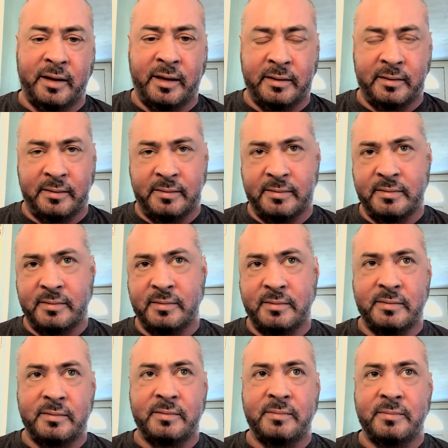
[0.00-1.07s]
and
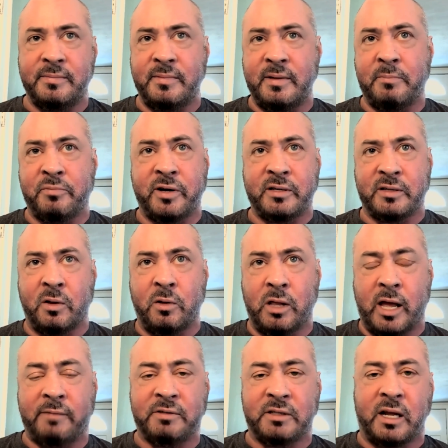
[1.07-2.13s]
embrace the whole
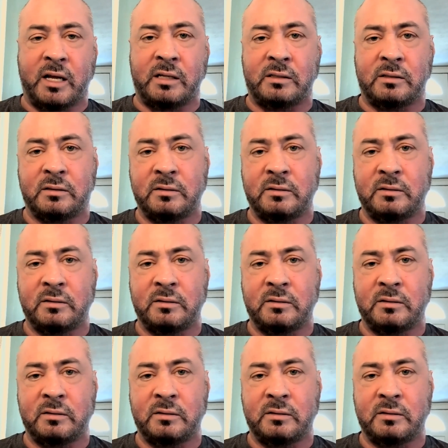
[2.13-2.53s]
lifestyle.